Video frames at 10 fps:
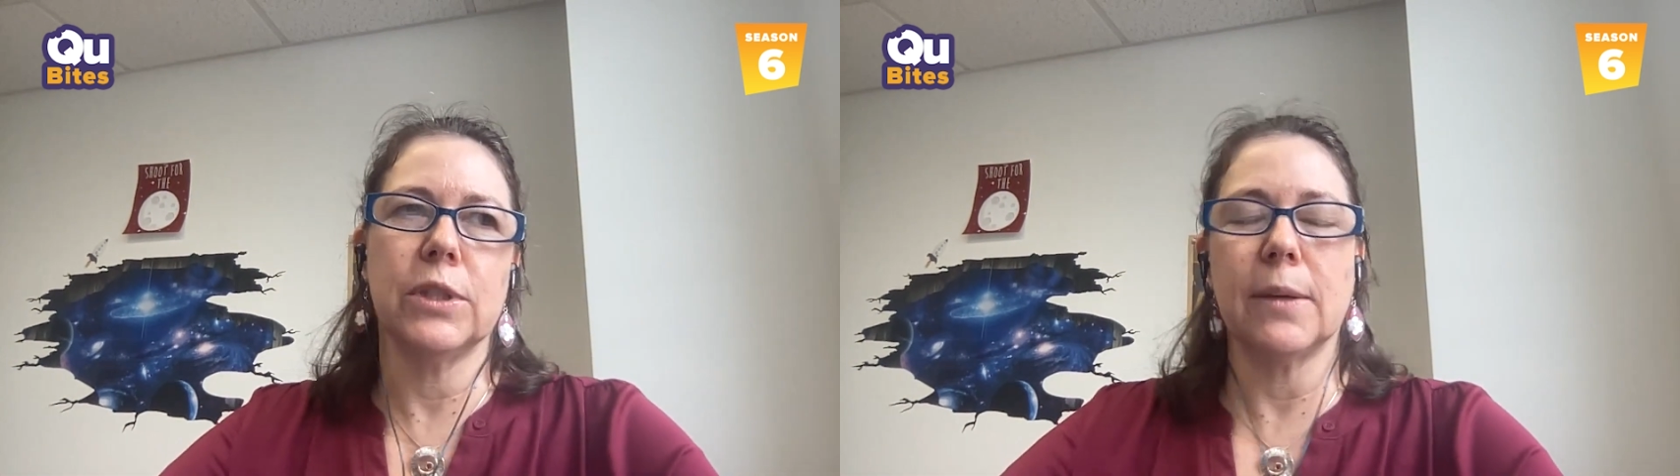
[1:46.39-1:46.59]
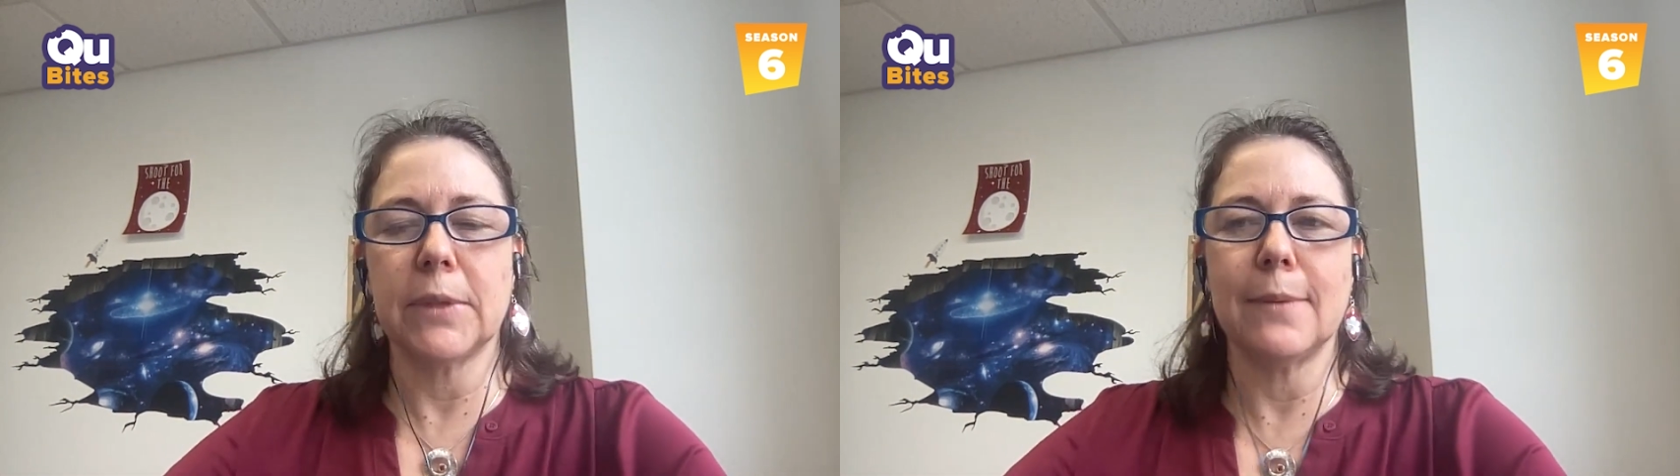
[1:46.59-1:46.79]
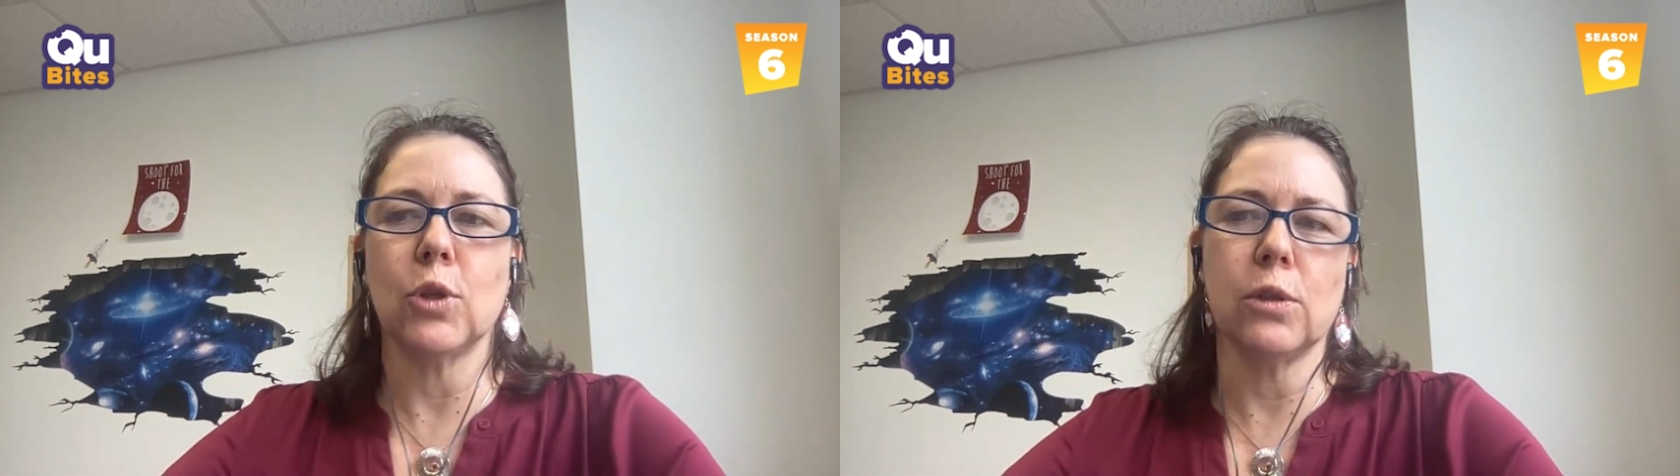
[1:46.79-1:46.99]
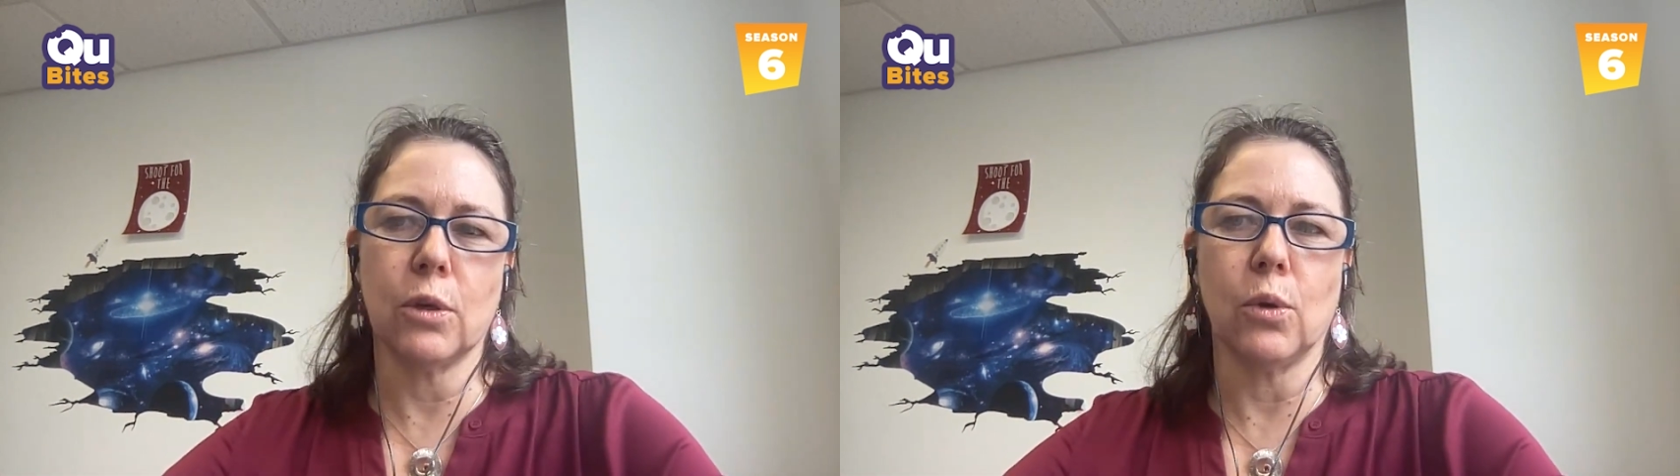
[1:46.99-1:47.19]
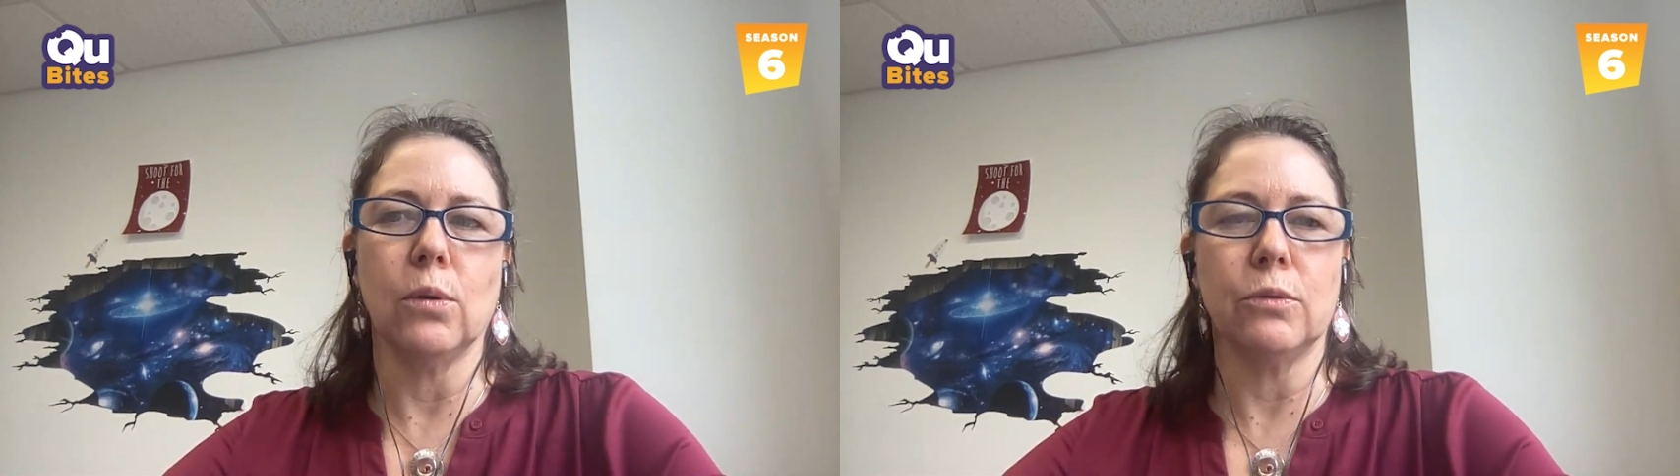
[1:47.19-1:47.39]
sometimes
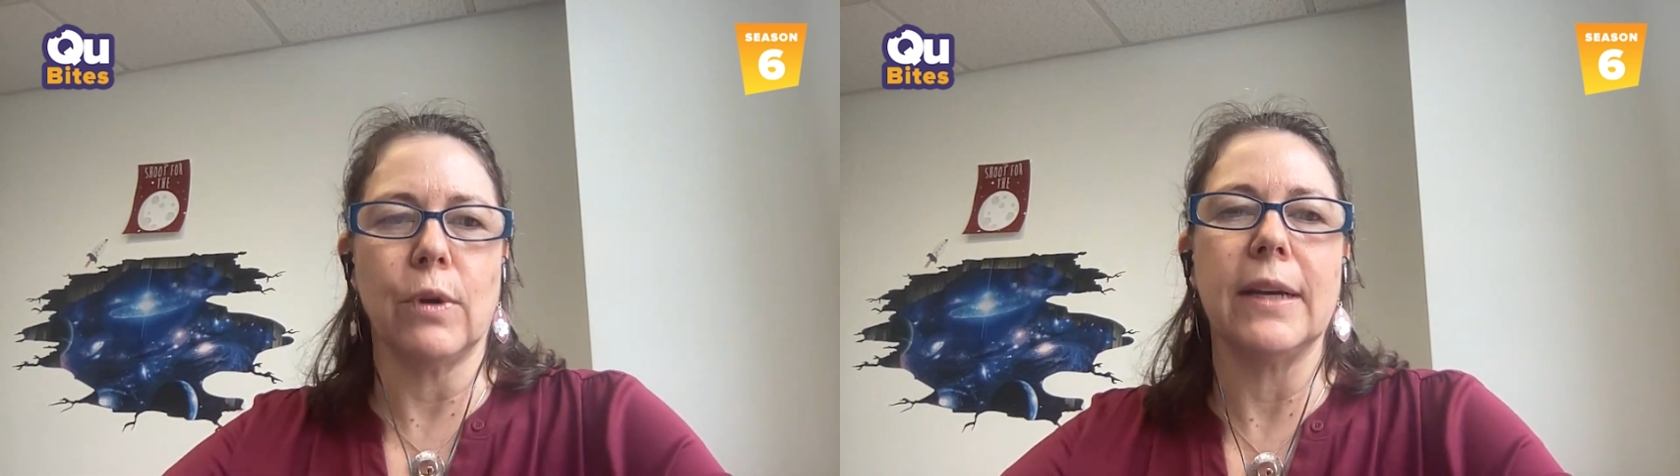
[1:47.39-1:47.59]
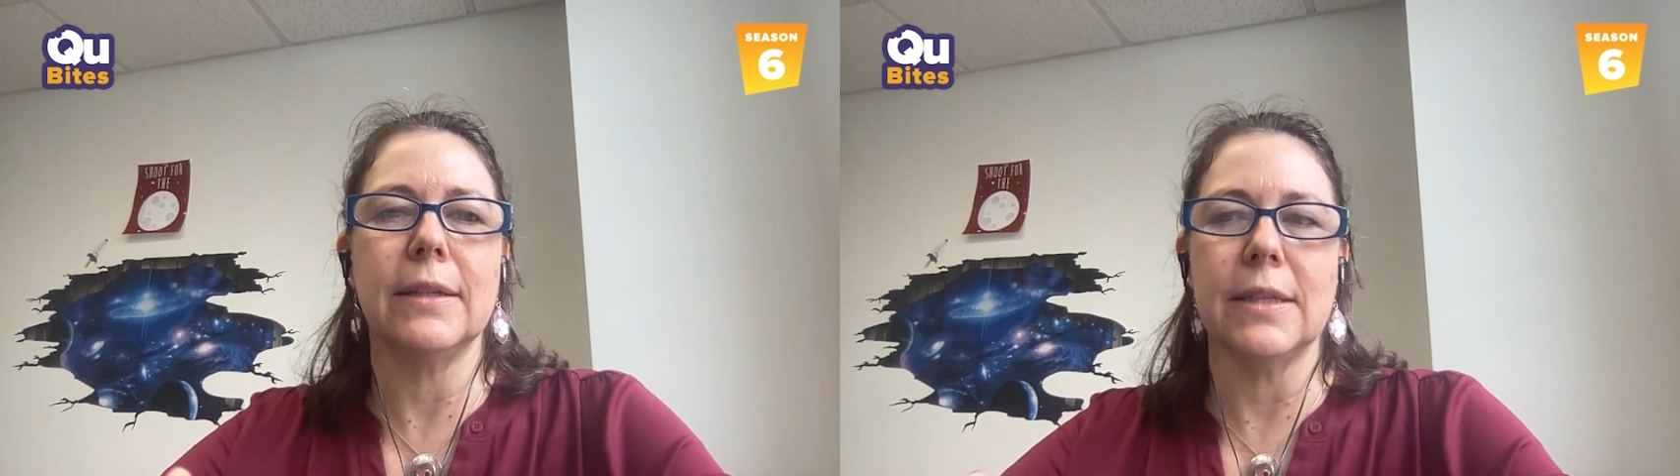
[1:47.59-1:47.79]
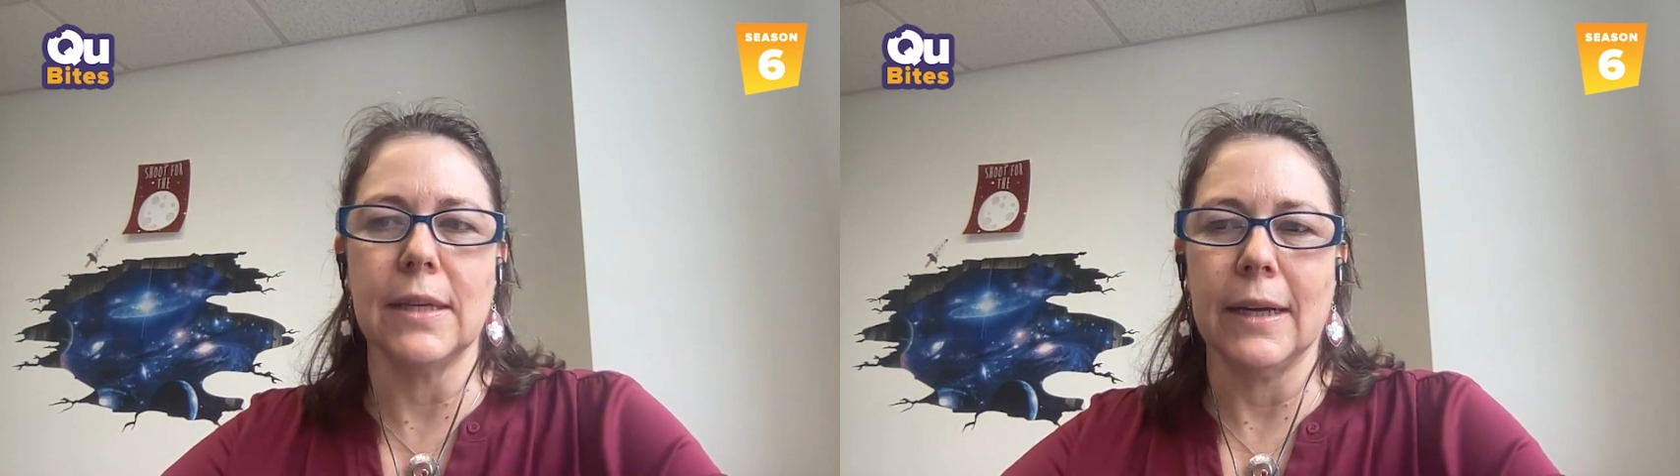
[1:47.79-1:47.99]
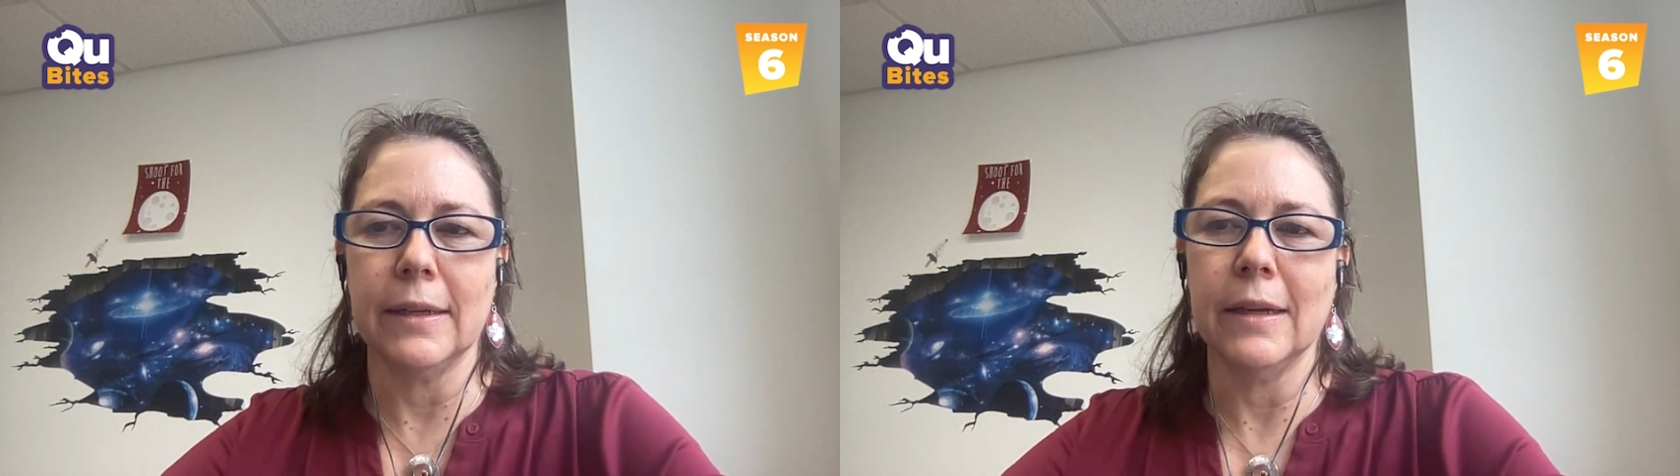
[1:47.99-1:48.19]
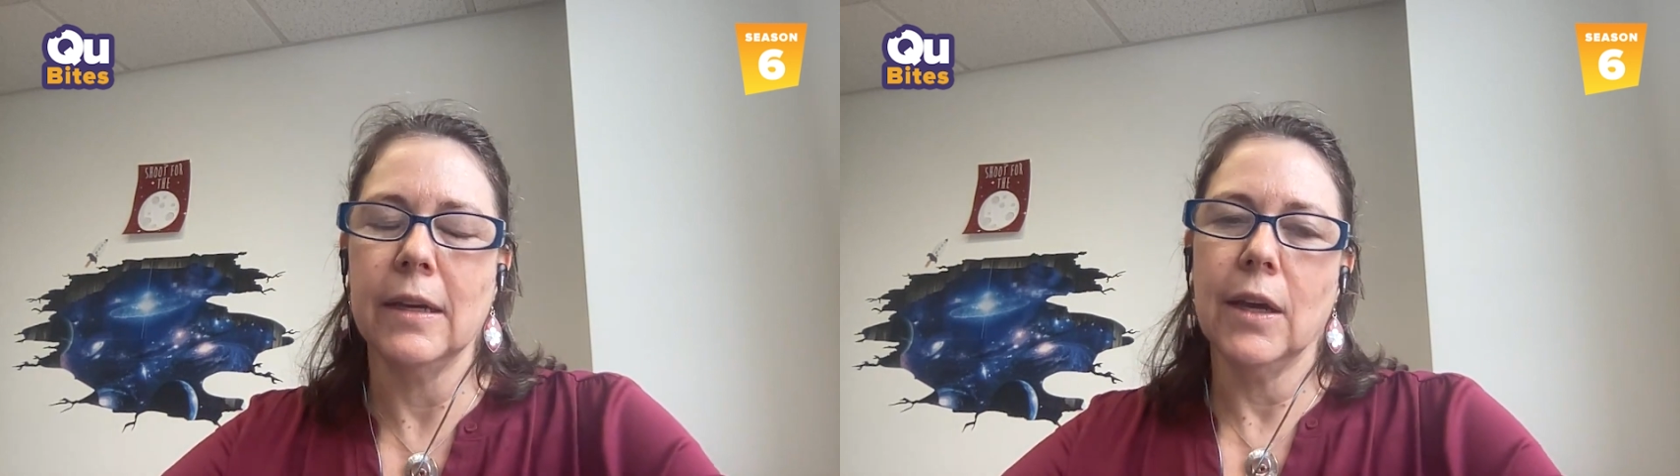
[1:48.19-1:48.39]
also called drug design,